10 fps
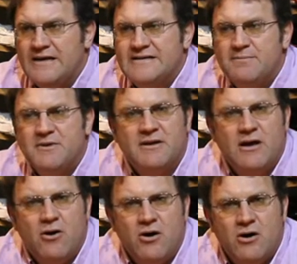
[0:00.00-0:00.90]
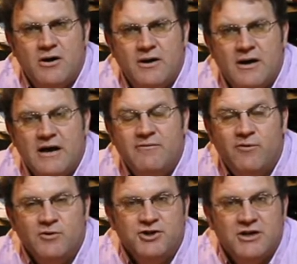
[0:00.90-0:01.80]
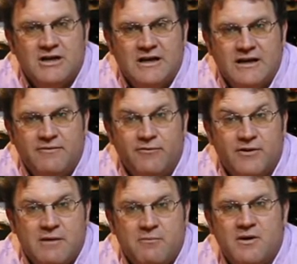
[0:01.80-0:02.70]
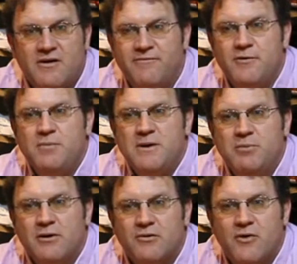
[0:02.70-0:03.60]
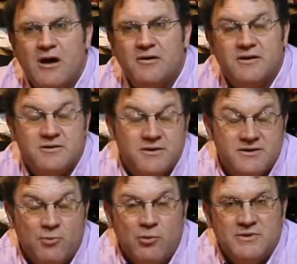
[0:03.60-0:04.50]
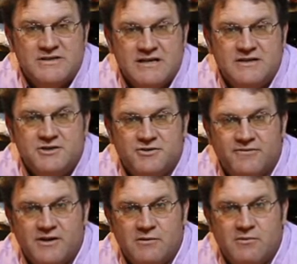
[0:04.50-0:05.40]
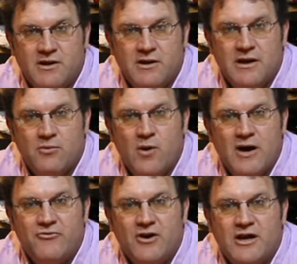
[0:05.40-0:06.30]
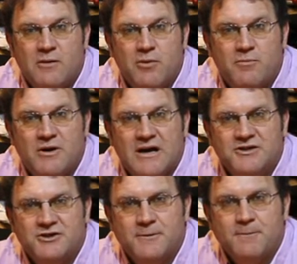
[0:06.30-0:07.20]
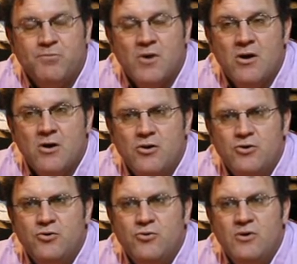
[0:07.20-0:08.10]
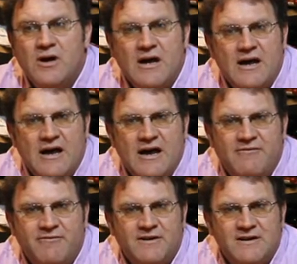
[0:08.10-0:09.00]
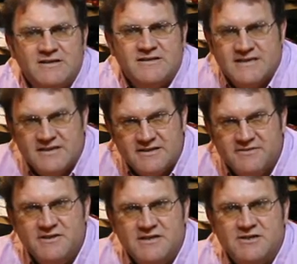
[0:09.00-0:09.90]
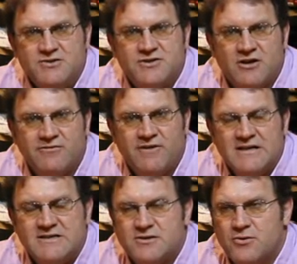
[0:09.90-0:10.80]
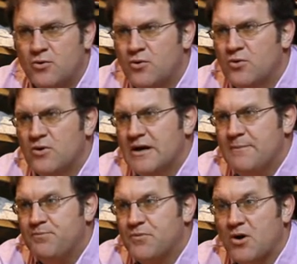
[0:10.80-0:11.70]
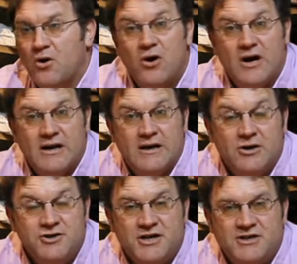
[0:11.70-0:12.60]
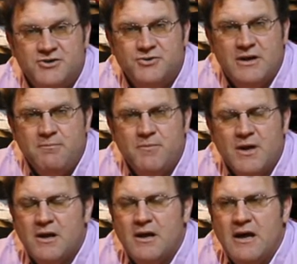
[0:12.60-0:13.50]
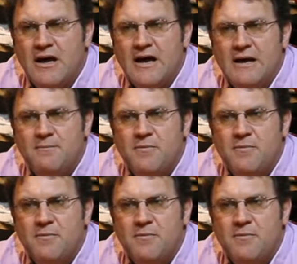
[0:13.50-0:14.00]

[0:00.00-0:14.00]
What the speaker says: Except that there are, unfortunately for them, a few people around, a small percentage of the wine drinking population, who have a sensitivity to sulfites or are allergic to them.